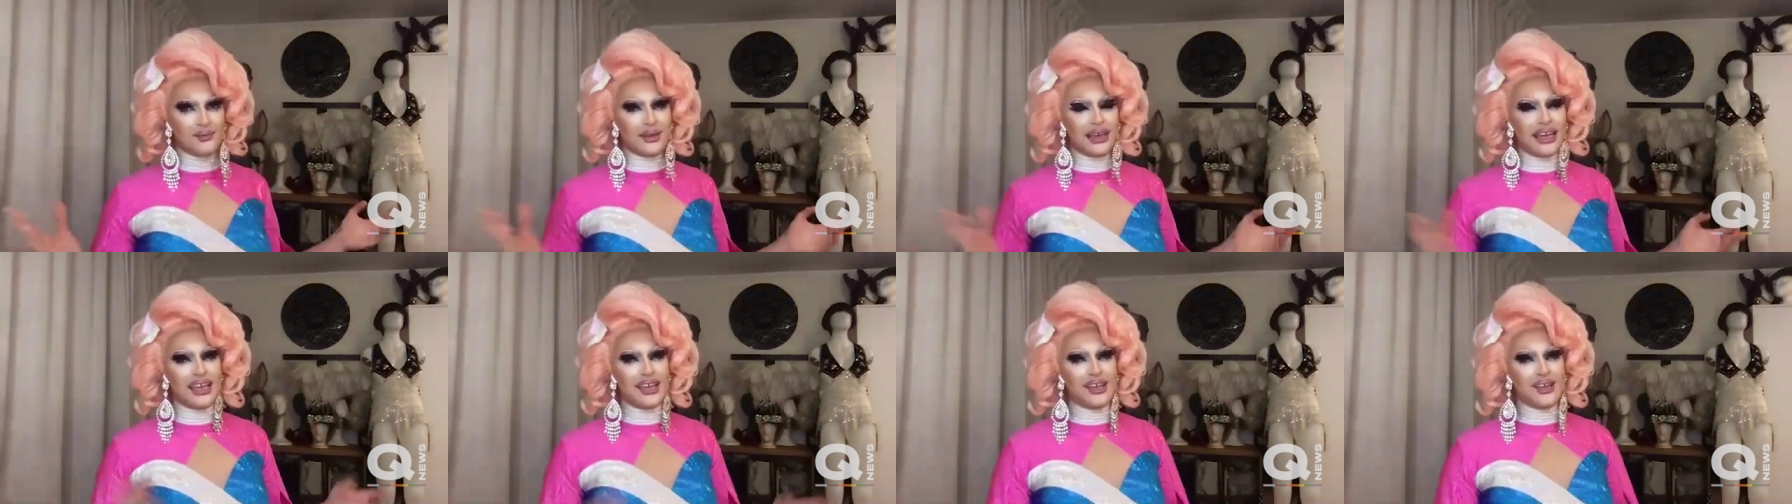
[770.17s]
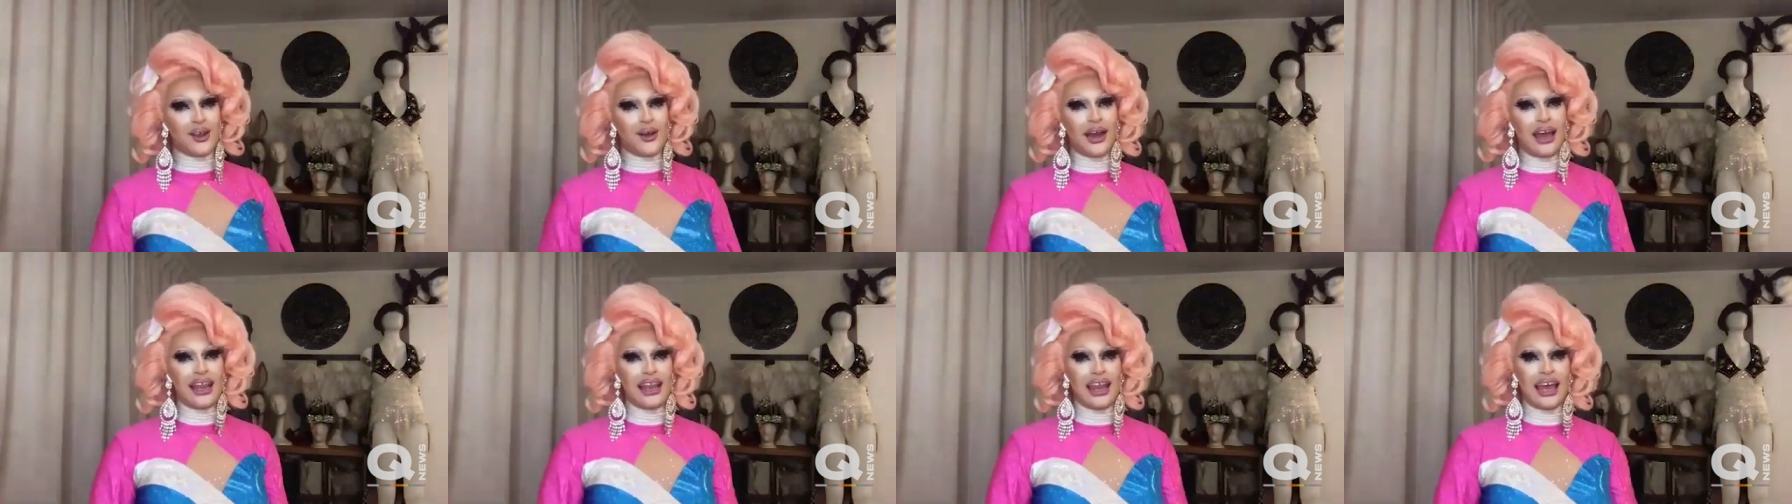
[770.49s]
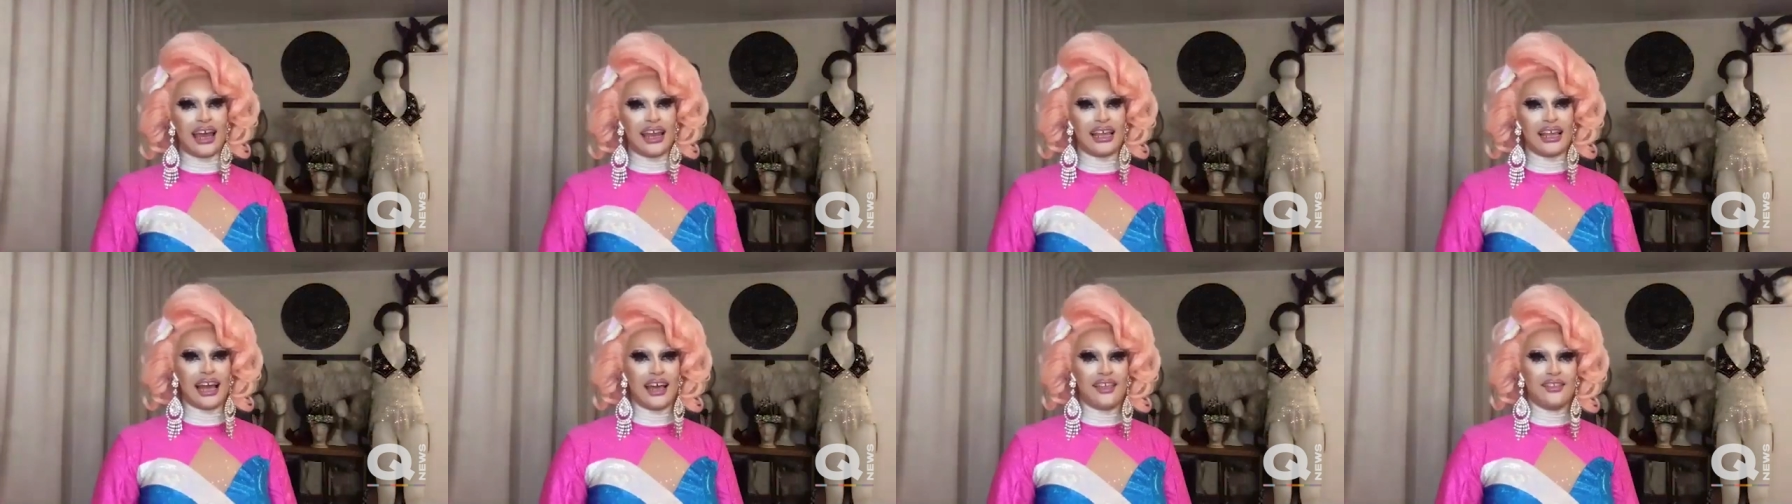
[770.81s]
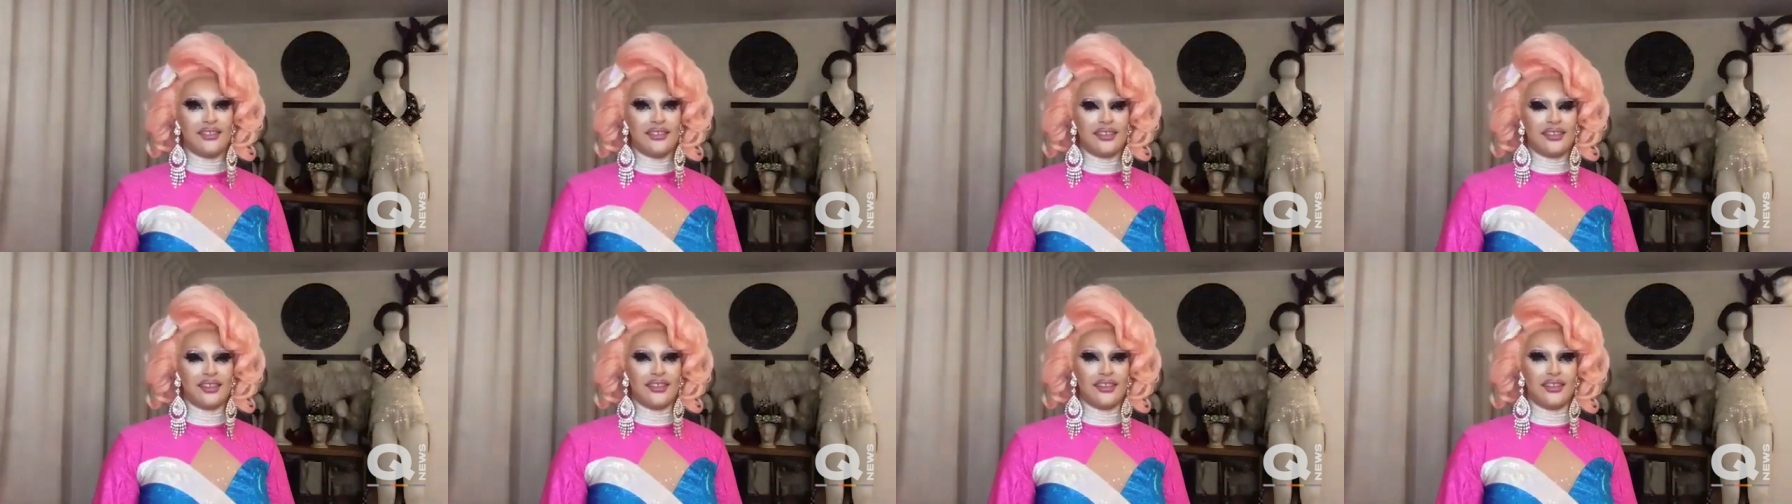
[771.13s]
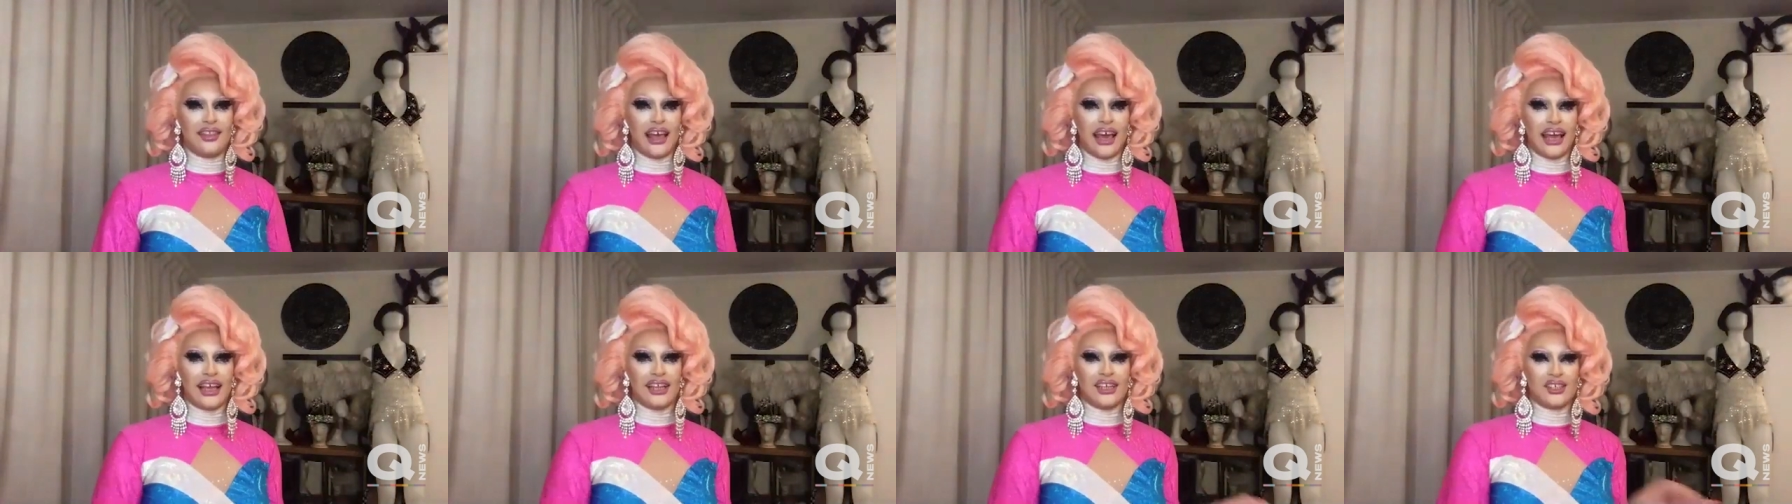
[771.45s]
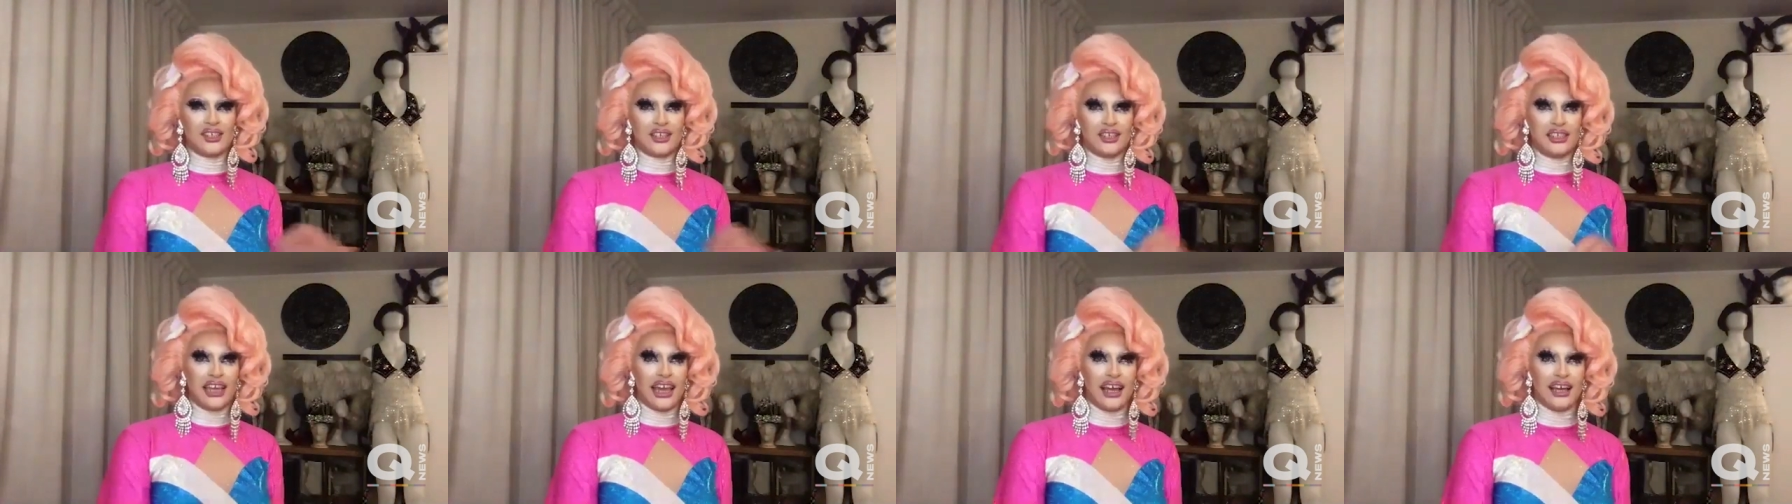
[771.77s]
you know, and
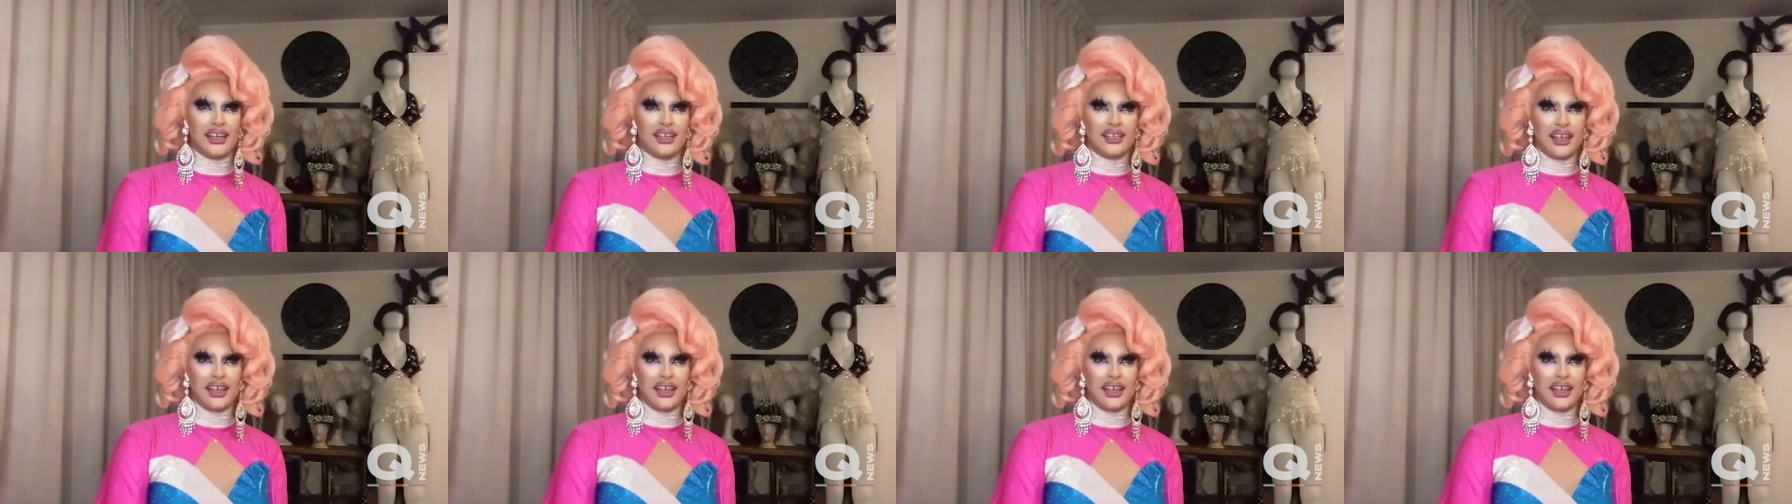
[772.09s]
she, yeah,